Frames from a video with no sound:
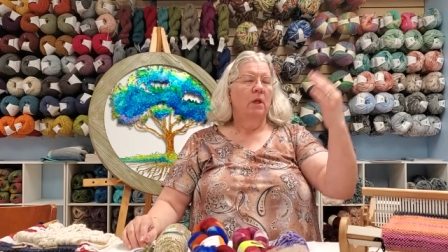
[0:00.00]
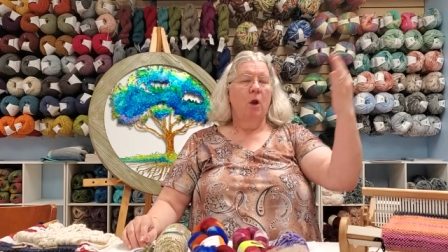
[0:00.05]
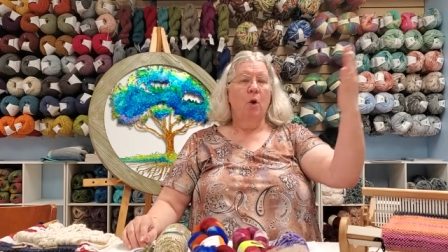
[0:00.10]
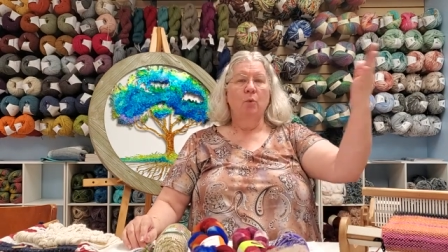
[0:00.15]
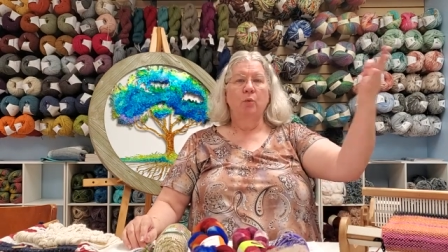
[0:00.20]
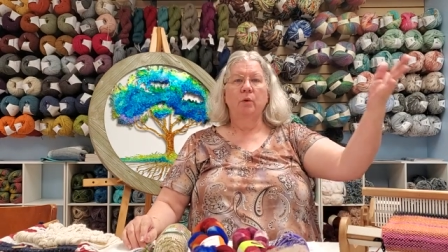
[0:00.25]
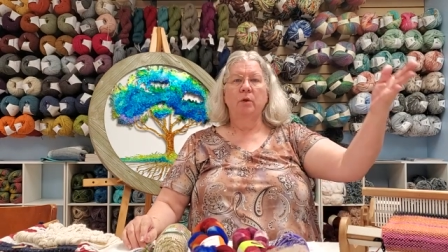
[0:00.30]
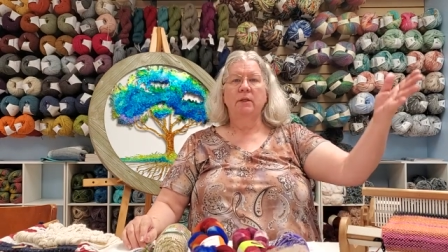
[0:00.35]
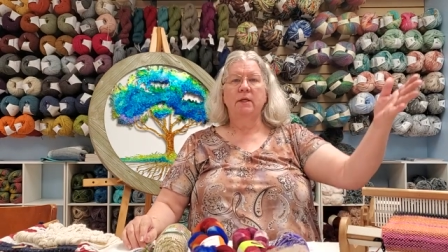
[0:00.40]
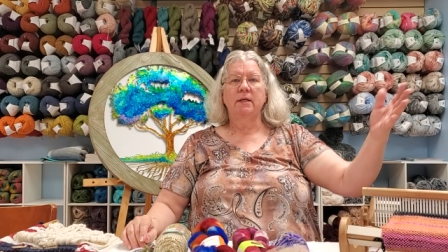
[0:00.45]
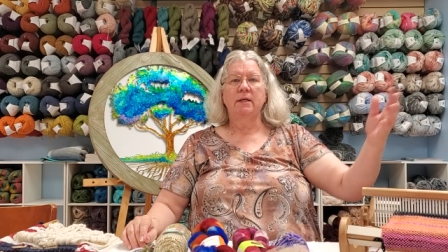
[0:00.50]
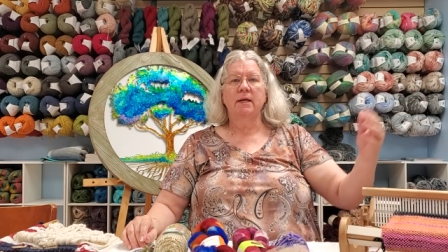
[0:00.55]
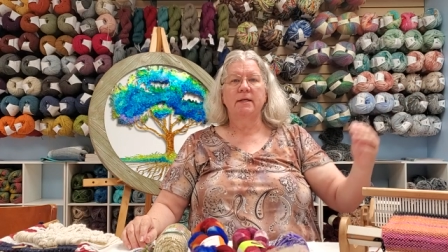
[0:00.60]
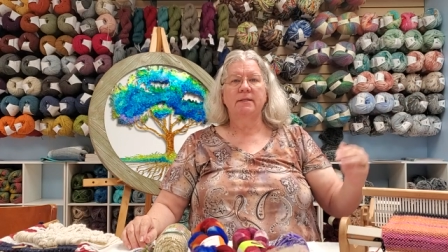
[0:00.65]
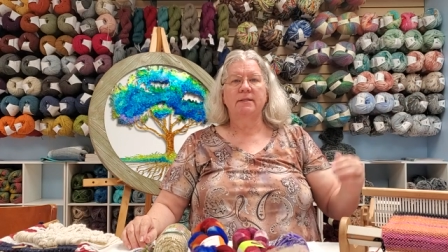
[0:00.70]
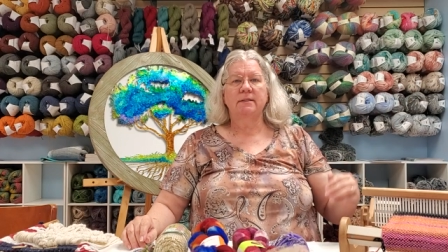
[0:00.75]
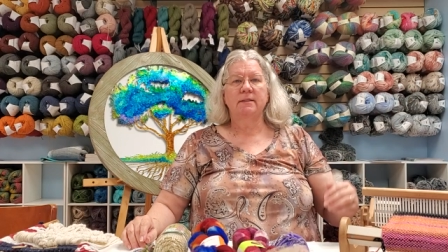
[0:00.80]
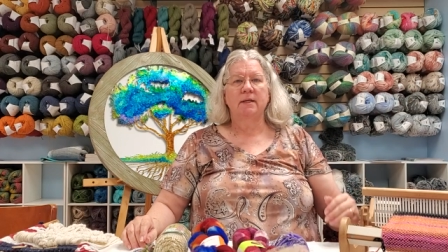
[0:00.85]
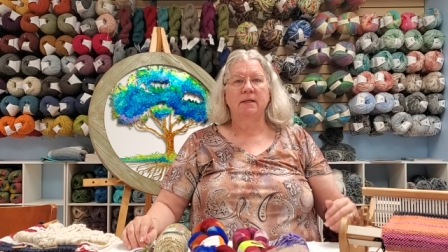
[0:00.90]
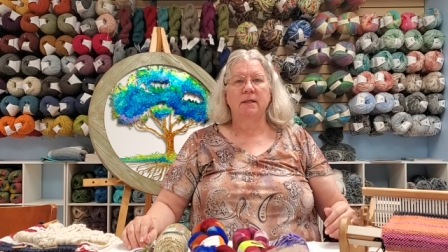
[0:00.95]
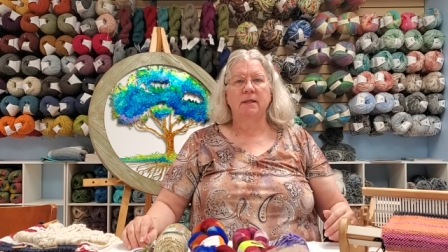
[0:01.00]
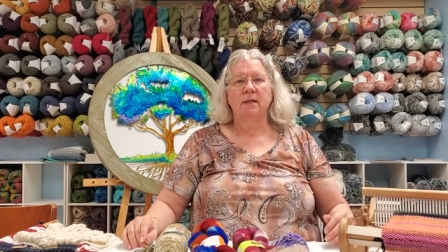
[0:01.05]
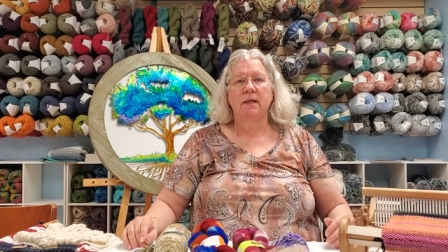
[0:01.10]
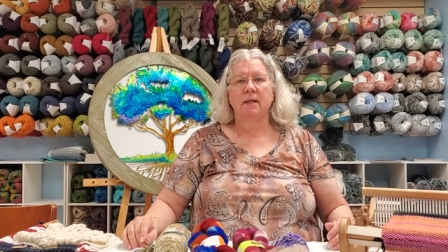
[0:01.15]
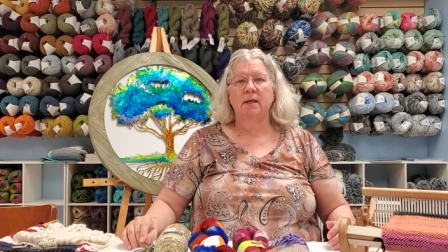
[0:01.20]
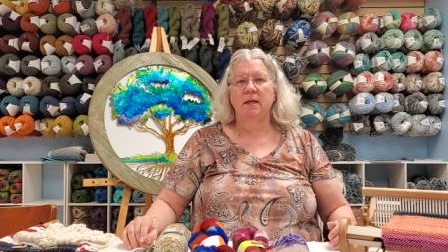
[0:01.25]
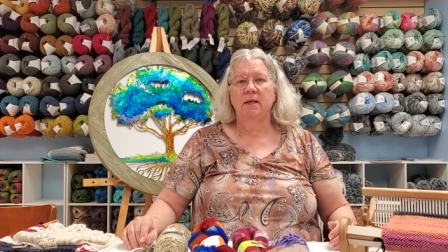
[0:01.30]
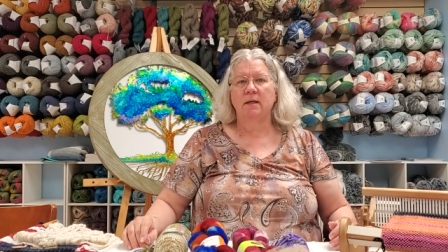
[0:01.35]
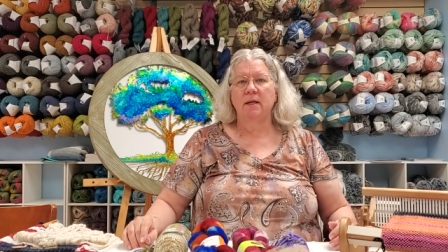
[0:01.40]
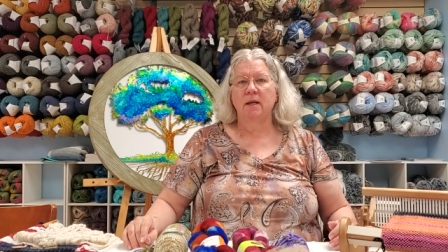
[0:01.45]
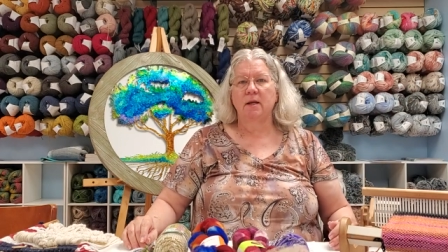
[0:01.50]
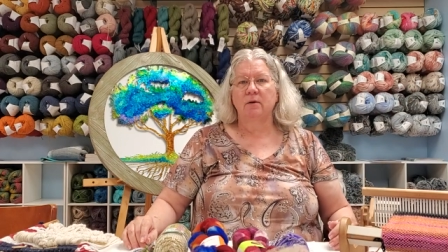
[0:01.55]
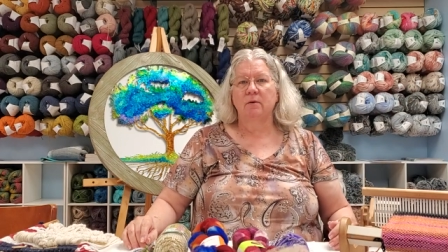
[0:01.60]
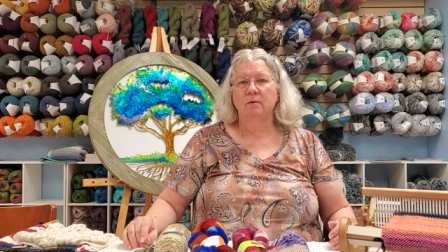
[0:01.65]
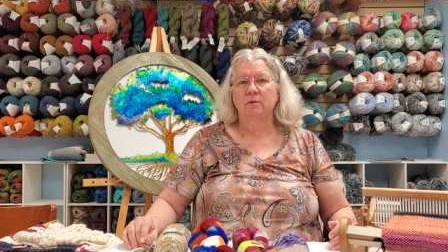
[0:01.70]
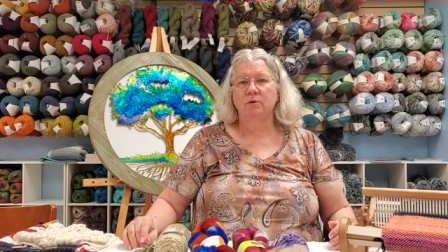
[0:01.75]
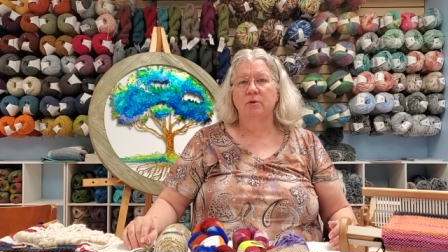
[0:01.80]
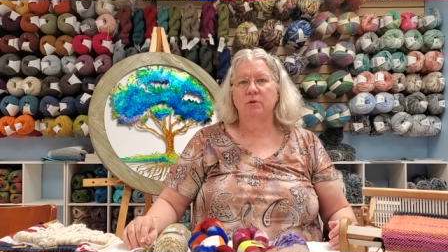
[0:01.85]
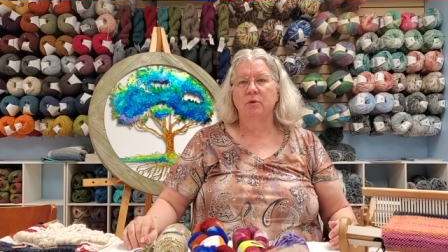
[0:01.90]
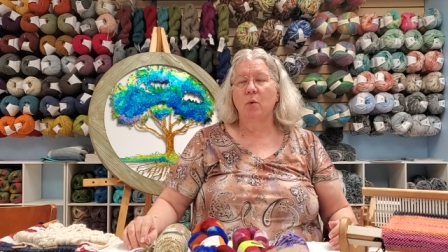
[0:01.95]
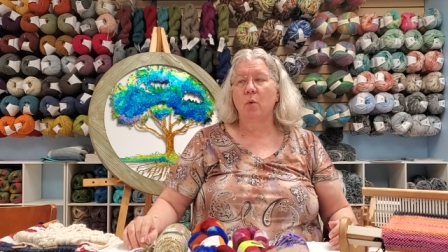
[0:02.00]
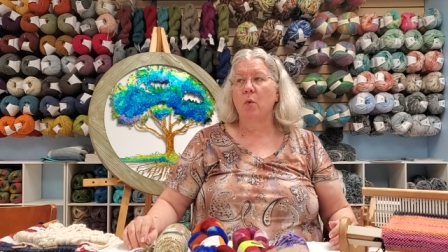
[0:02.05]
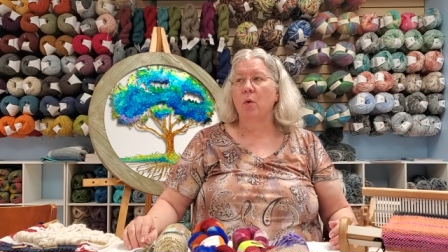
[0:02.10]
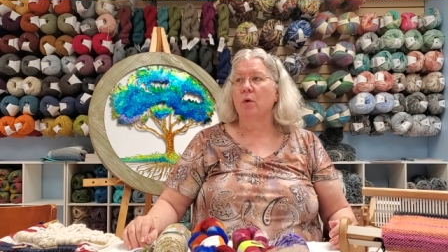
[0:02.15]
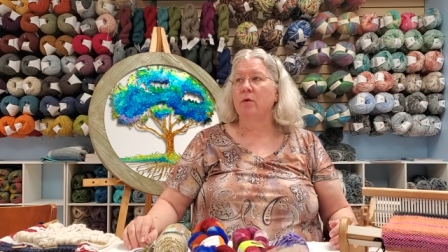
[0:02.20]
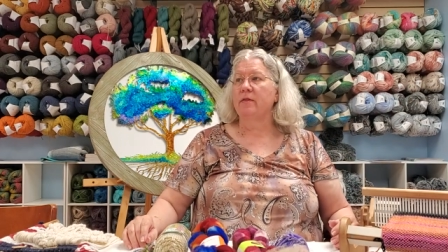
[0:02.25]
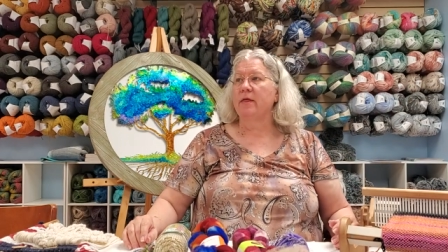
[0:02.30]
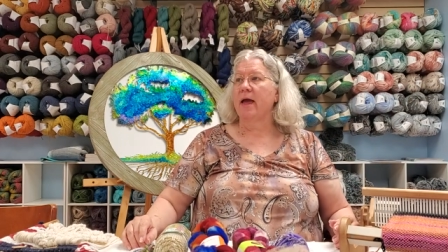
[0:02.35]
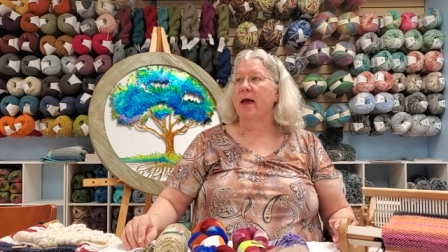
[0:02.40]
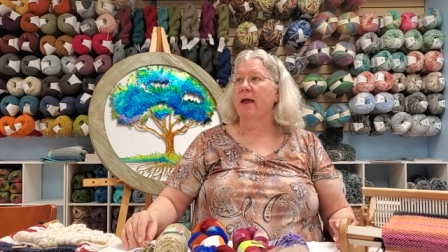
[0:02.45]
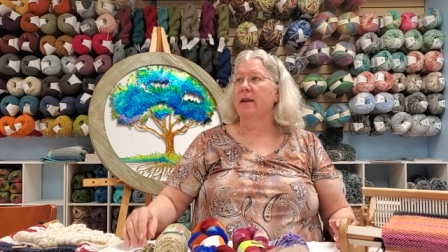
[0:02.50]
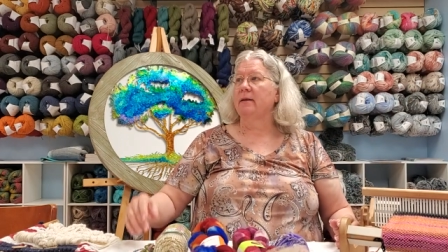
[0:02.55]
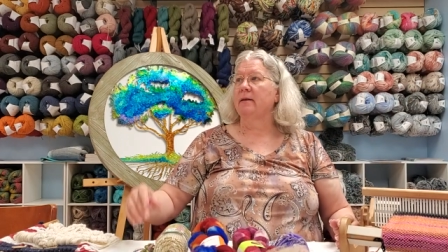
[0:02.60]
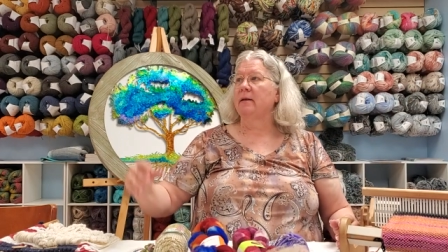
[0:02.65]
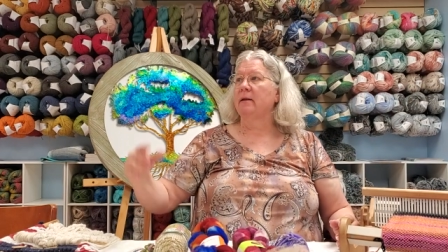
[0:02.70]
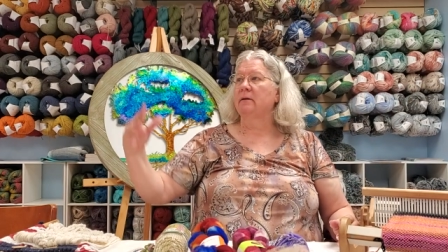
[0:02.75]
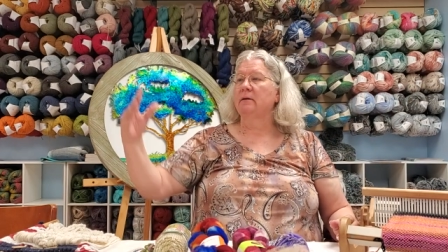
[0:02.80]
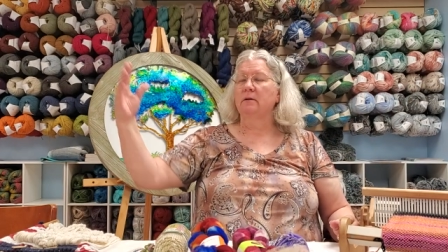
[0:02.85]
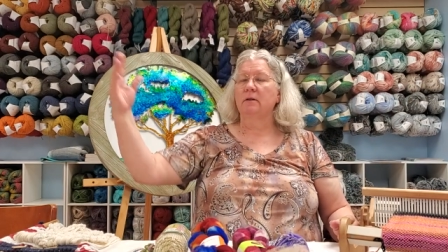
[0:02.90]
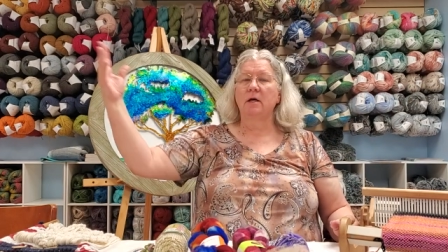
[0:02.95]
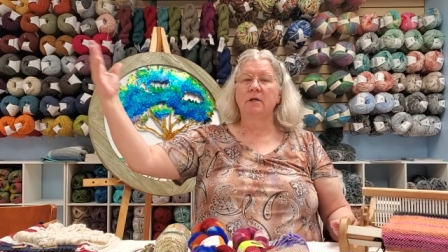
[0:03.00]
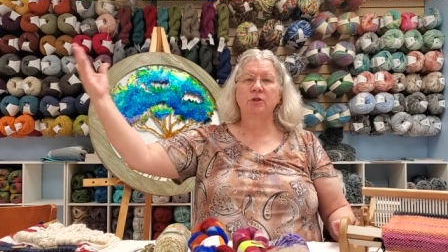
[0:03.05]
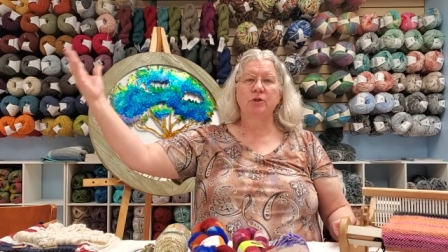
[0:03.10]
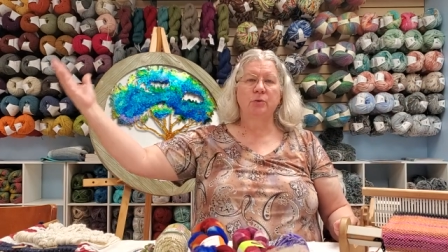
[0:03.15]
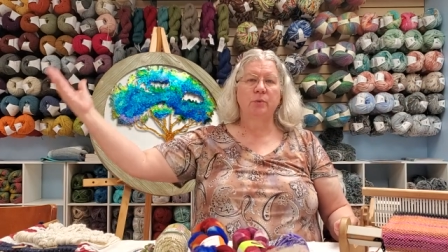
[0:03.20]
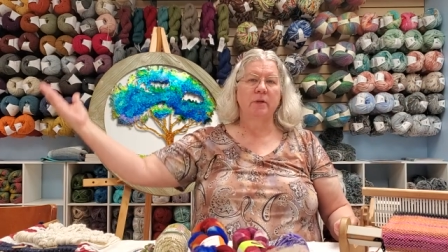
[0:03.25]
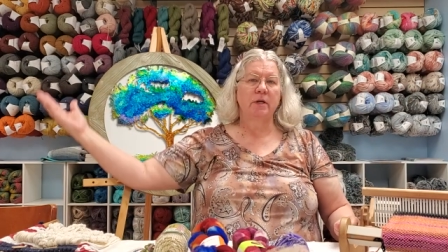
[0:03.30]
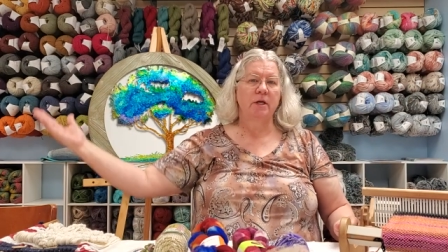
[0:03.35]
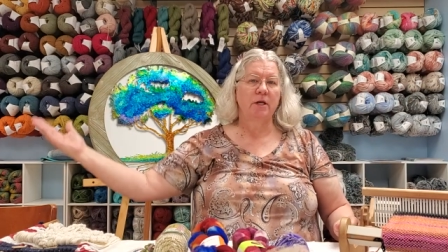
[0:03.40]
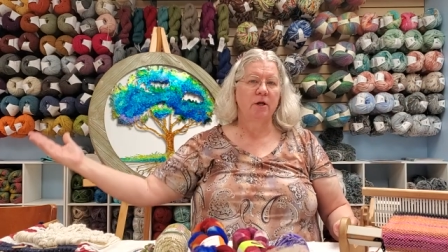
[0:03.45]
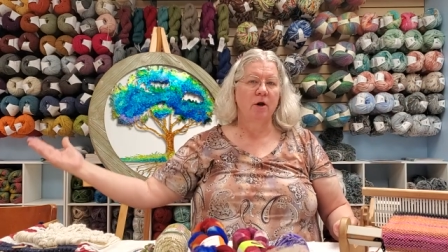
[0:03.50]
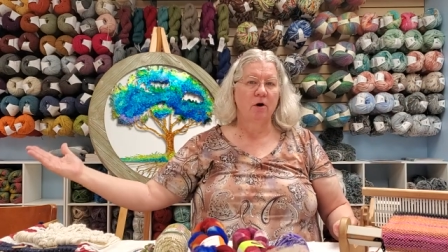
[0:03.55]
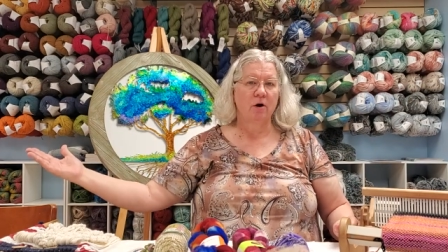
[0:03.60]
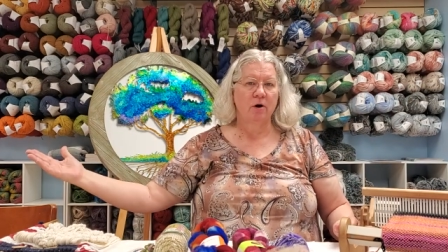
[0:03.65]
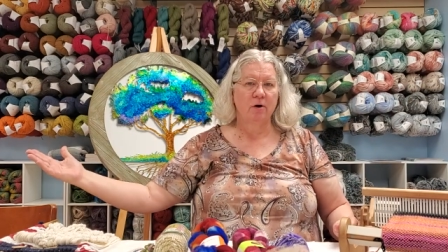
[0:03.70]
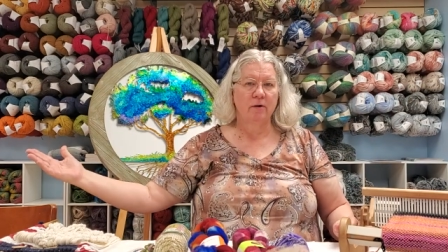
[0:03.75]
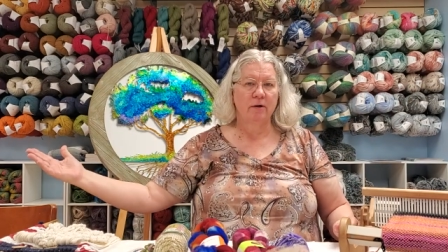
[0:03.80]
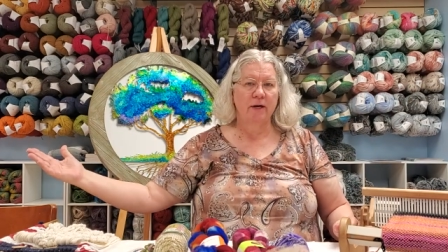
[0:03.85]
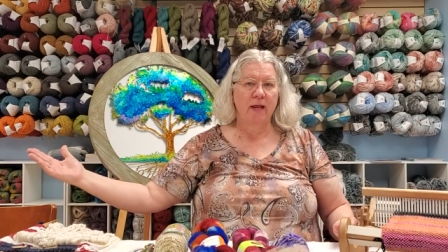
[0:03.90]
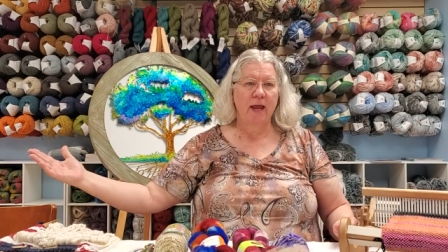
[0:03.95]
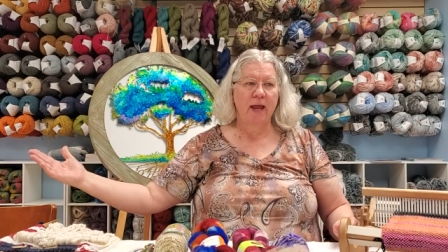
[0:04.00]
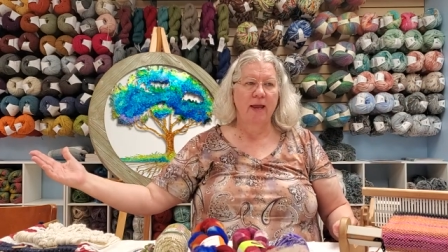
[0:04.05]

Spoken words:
a really nice set of knitting needles or that luxury yarn,